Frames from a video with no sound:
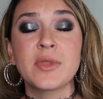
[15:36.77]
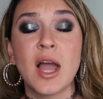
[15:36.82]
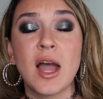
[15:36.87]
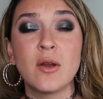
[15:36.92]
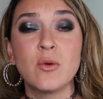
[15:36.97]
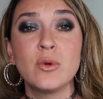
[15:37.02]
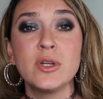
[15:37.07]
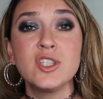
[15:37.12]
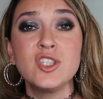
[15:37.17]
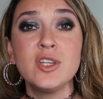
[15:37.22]
I
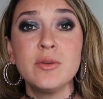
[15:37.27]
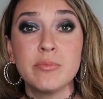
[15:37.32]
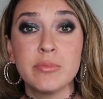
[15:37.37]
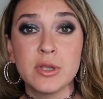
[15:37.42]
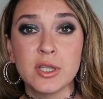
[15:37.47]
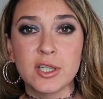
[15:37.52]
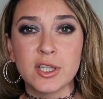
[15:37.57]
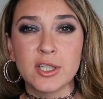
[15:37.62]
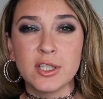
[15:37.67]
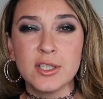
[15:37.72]
wish it
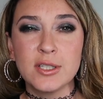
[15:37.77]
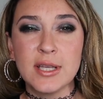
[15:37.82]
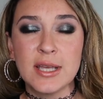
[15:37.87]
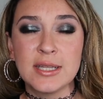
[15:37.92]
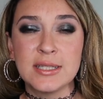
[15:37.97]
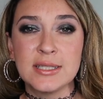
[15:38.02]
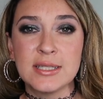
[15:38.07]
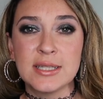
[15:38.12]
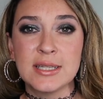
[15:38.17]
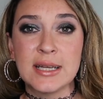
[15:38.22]
blurred
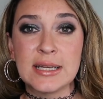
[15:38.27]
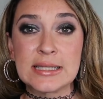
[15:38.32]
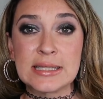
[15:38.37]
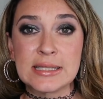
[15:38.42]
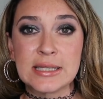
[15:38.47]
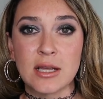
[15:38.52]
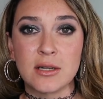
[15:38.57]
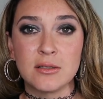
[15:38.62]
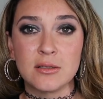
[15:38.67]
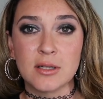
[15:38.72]
and did a
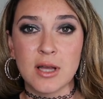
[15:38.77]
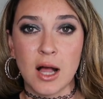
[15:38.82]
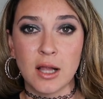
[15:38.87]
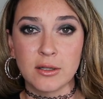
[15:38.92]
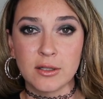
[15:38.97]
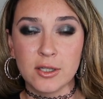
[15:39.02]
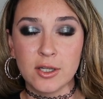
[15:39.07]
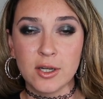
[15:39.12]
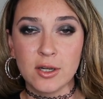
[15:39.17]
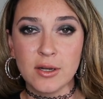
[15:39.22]
subtle
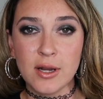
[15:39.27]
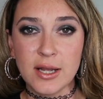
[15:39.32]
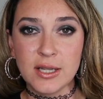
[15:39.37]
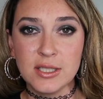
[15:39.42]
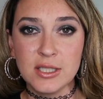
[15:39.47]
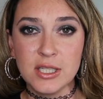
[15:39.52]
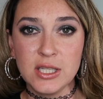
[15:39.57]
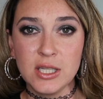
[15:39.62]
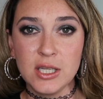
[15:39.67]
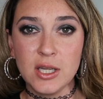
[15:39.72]
color
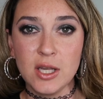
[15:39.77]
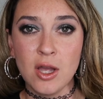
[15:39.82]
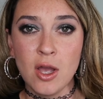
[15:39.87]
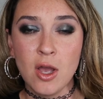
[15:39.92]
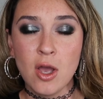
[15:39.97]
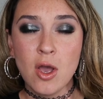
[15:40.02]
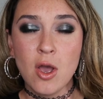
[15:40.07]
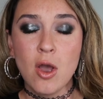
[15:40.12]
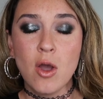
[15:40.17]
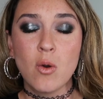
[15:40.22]
correcting
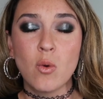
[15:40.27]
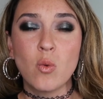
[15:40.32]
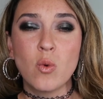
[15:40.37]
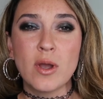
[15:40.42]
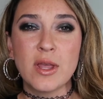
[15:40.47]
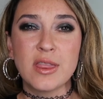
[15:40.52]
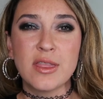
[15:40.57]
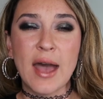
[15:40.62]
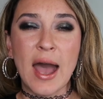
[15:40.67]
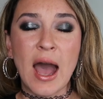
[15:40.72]

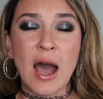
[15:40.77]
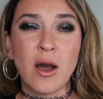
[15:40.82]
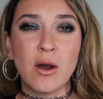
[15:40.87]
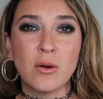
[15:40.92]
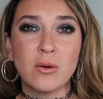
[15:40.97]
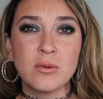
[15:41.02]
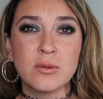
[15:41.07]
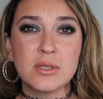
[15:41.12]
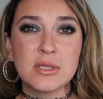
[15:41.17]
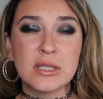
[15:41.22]

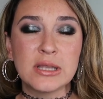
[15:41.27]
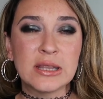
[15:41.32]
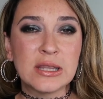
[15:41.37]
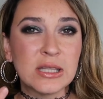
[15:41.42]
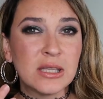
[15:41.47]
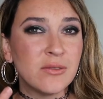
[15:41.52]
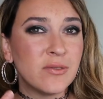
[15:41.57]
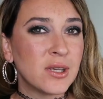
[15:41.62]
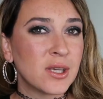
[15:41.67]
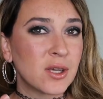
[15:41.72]
without
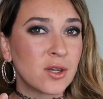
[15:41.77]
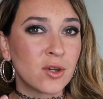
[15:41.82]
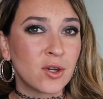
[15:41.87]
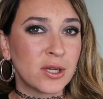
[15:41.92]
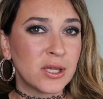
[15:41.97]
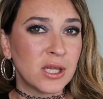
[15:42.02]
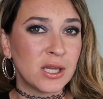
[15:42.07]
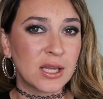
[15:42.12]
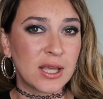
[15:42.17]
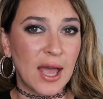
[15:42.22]
leaving a
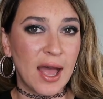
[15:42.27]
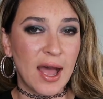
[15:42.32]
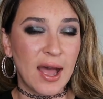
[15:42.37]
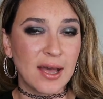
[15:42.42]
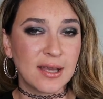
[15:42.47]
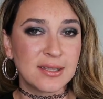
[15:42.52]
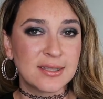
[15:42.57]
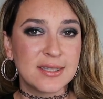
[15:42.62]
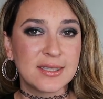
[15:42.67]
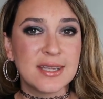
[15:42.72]
green
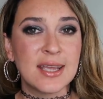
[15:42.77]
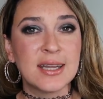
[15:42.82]
cast.